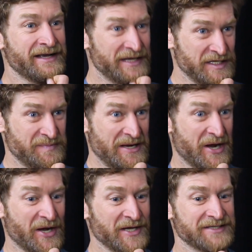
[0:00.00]
is
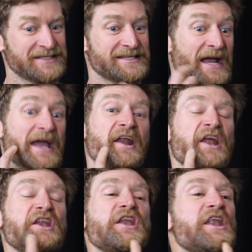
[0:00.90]
because I had a
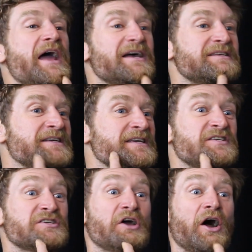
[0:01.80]
nasty
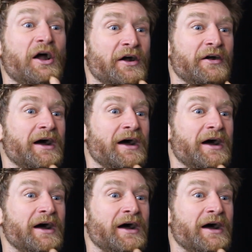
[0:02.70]
scar